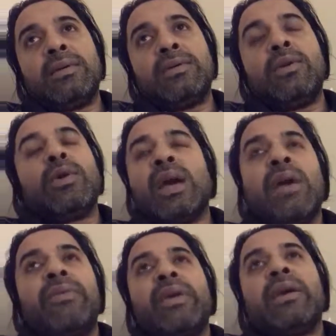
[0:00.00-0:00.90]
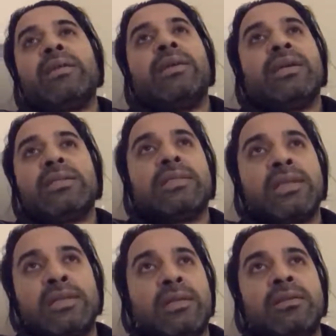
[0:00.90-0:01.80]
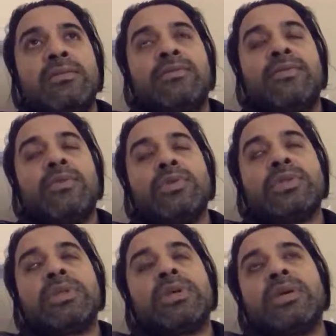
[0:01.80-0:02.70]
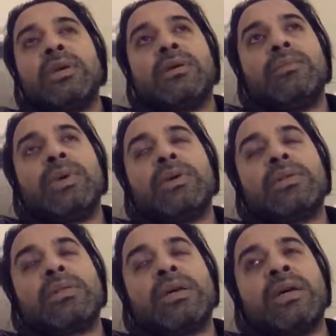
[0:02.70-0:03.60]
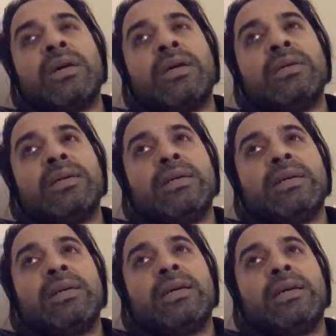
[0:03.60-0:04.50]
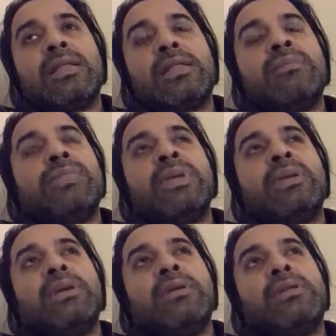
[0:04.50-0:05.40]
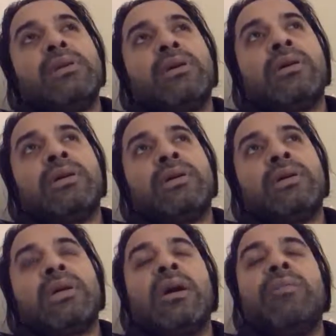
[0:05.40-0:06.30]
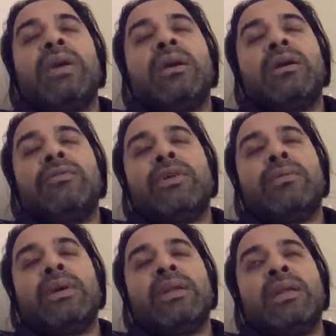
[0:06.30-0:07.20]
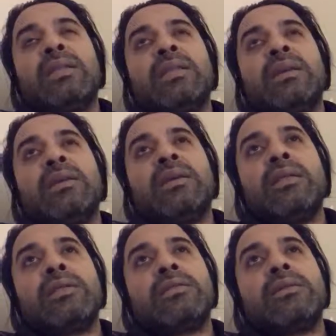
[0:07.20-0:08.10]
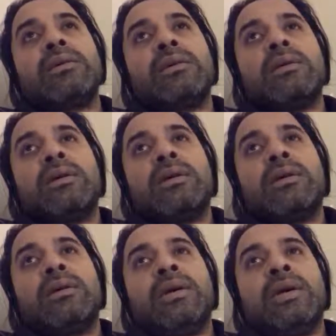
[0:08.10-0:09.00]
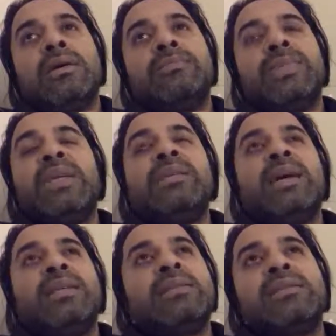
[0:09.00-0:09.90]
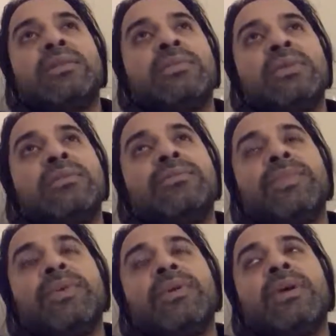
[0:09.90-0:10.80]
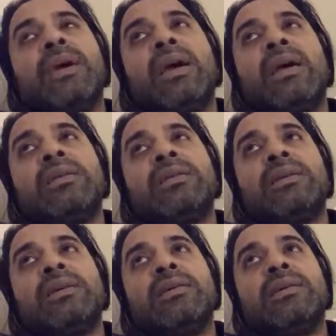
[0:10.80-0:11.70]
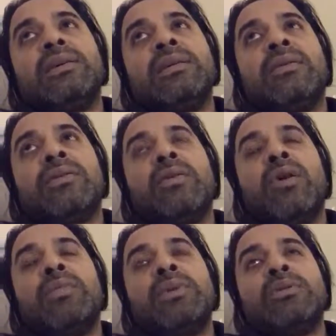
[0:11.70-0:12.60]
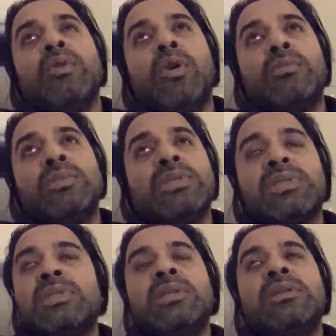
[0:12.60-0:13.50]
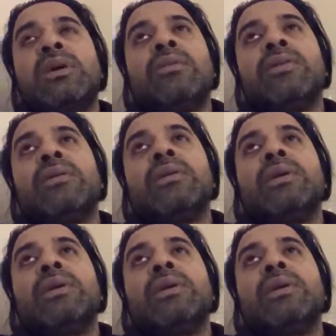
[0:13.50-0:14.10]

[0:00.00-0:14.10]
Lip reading: not having an external force, because something is coming from nothing is indigestible, and in our common norms, in our